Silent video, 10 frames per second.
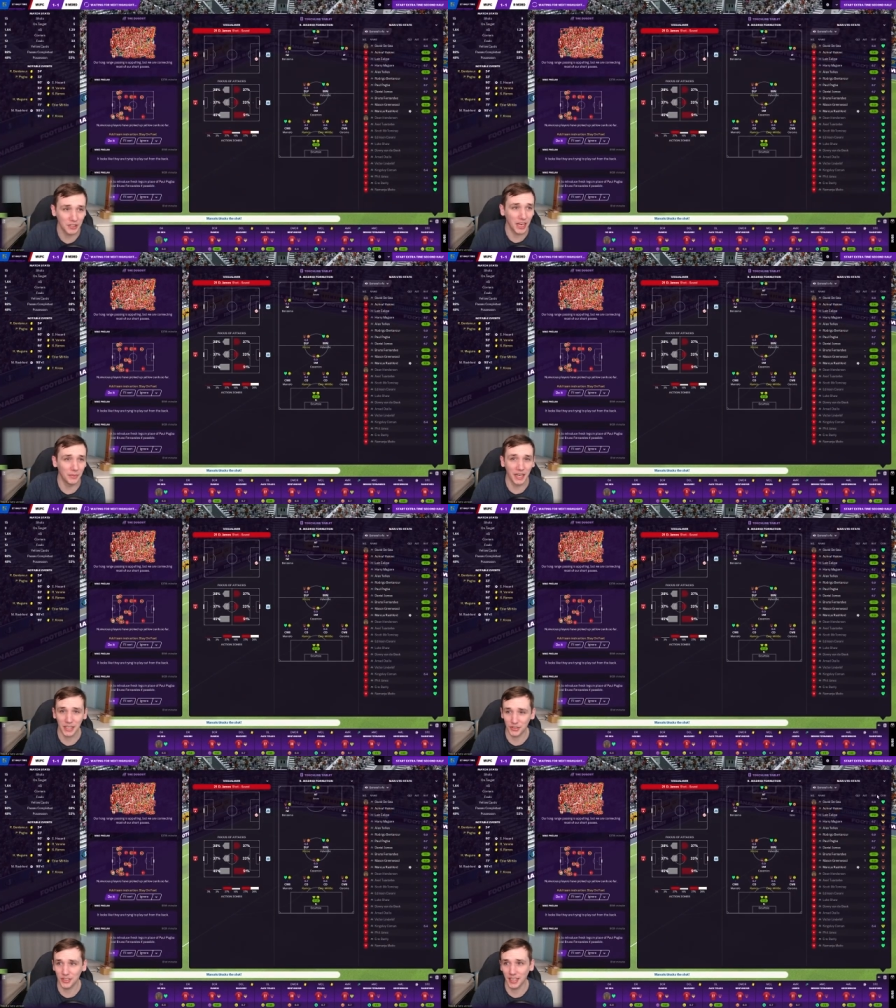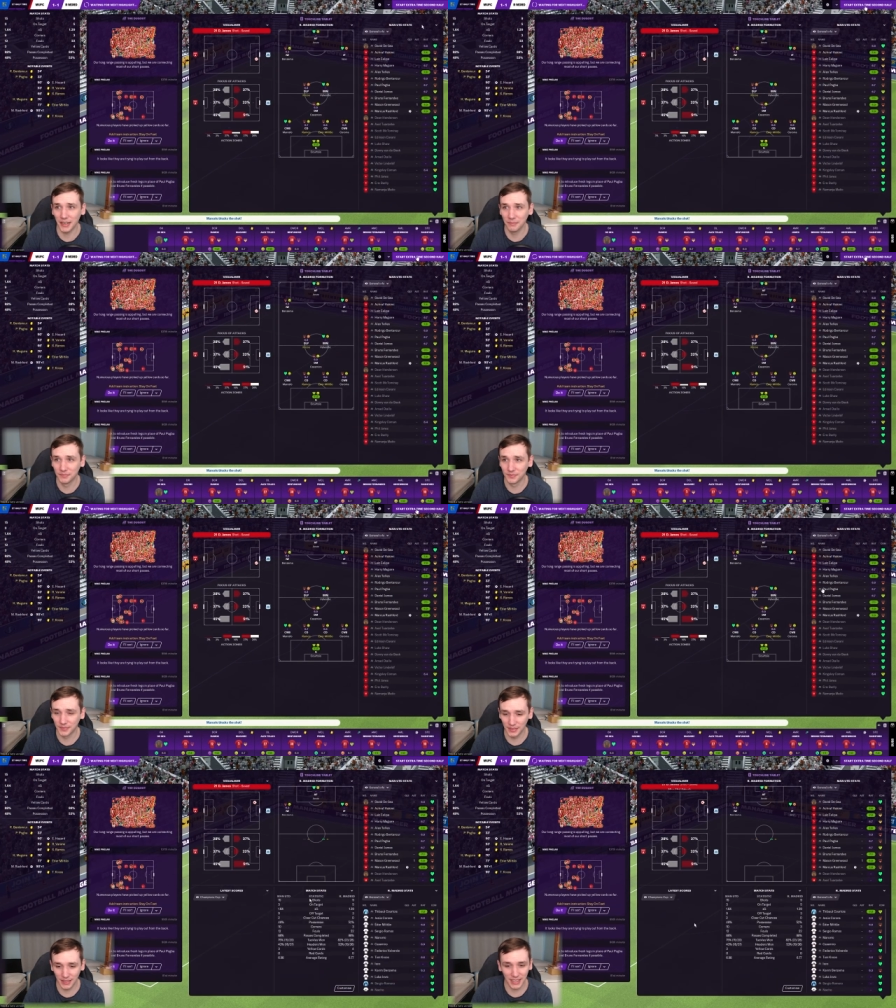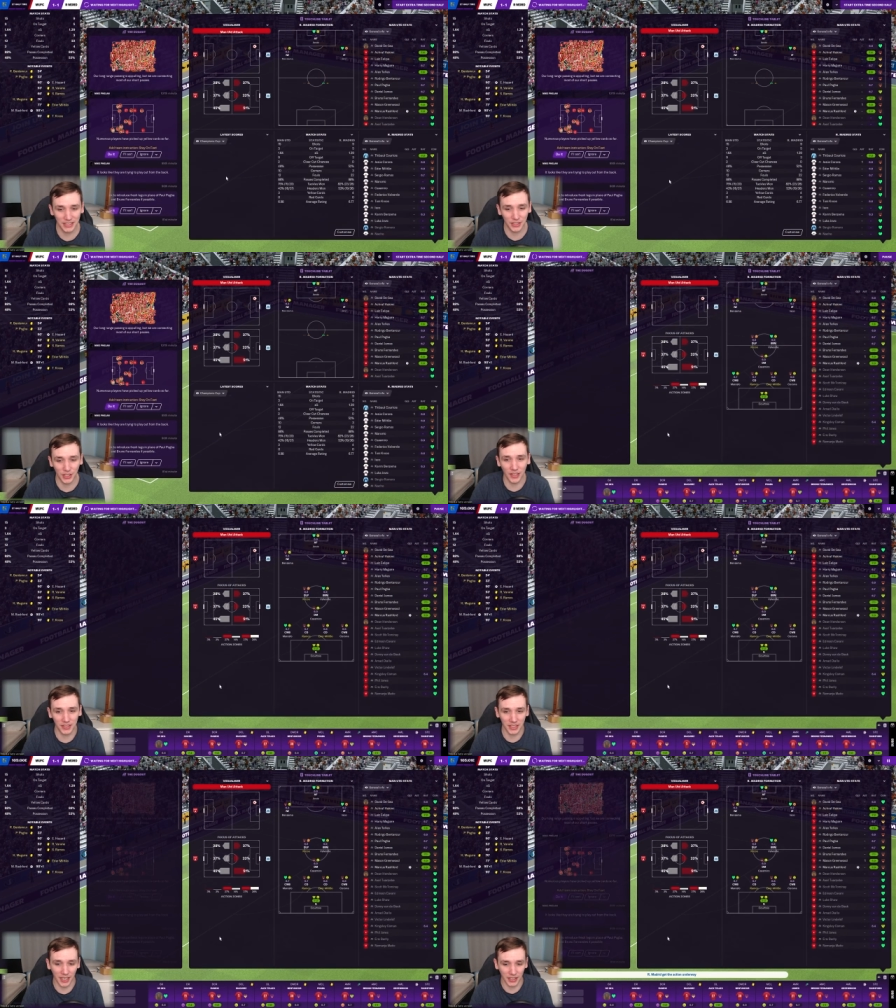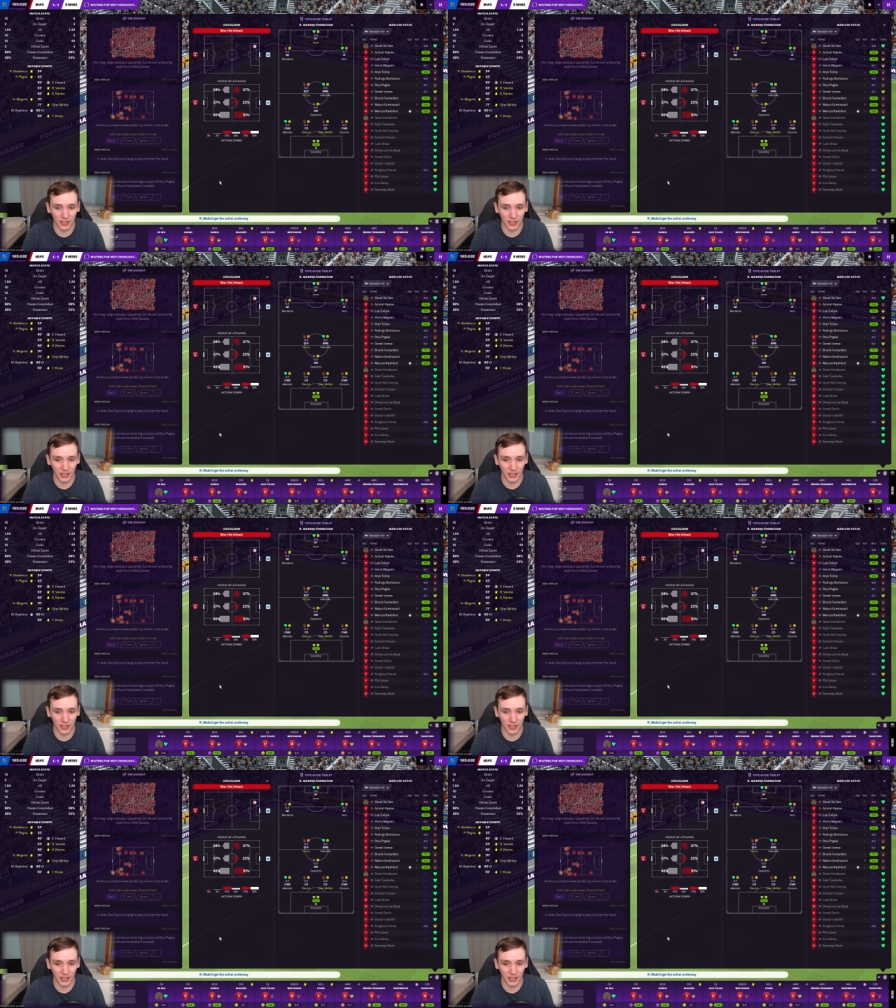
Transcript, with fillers: time and extra time. Let's start the second